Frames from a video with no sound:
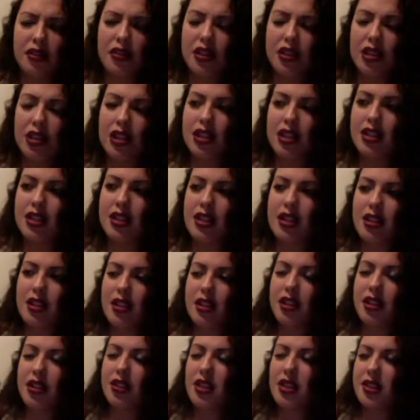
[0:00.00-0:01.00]
is
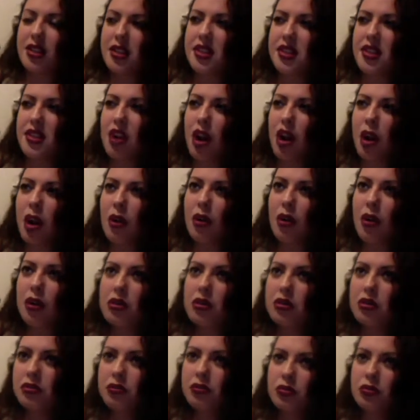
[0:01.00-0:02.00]
it
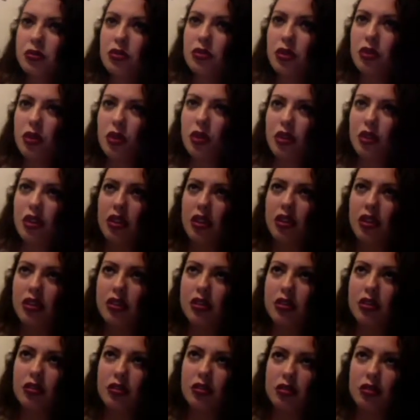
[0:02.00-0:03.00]
sorrow, or
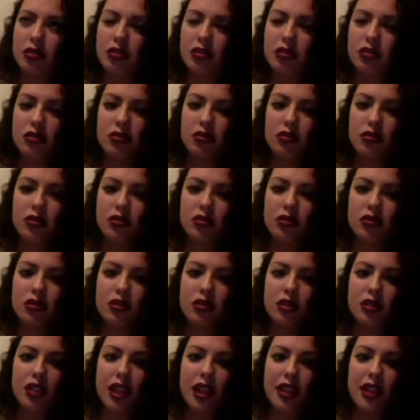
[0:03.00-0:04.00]

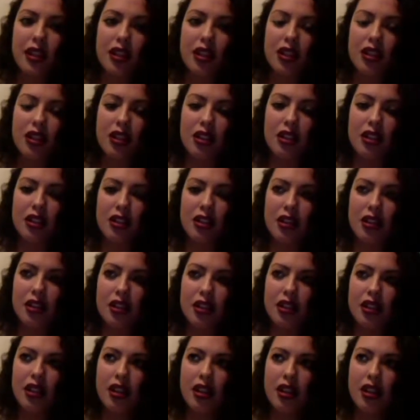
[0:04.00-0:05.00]
like
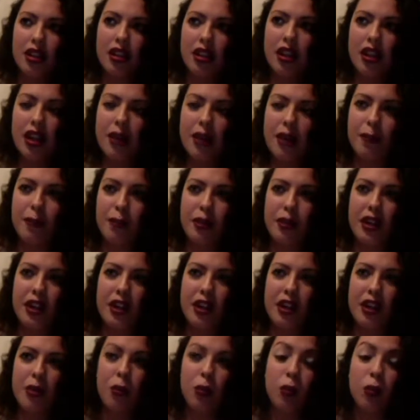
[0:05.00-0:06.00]
it
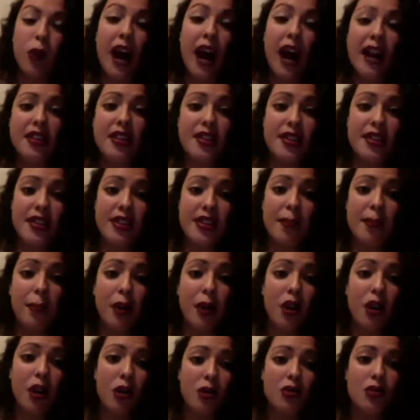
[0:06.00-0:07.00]
rots the
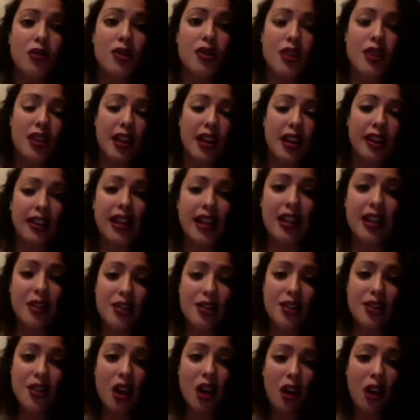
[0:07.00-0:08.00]
bones, like that
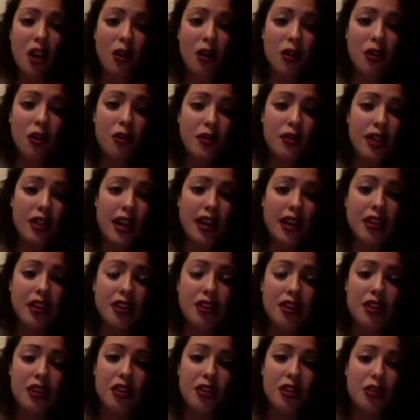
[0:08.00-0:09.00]
sorrow that
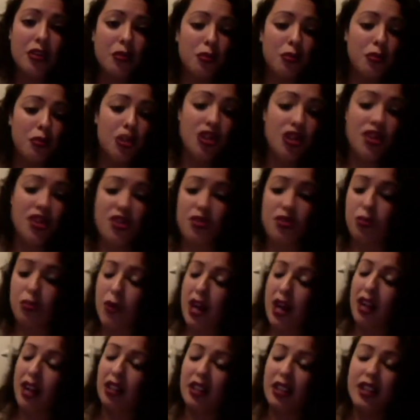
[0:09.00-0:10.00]
you just
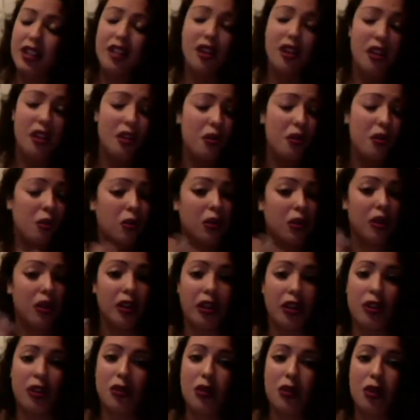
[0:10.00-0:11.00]
dwell in, or
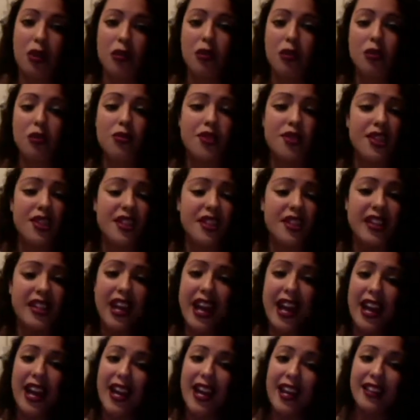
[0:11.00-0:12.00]
you
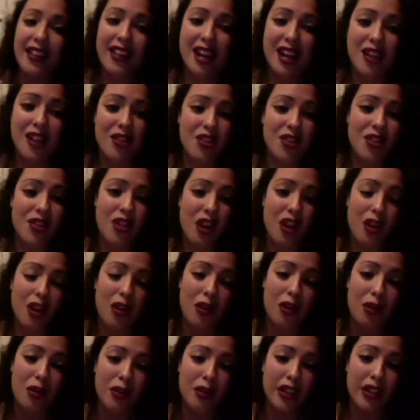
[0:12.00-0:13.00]
stay in that
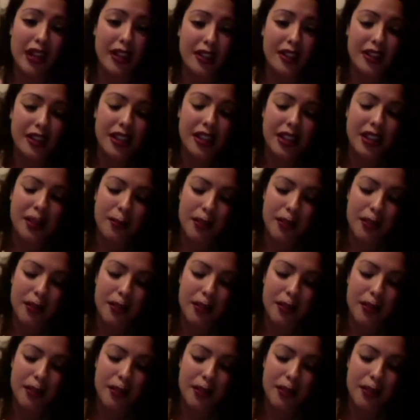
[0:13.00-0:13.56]
sorrow, that deep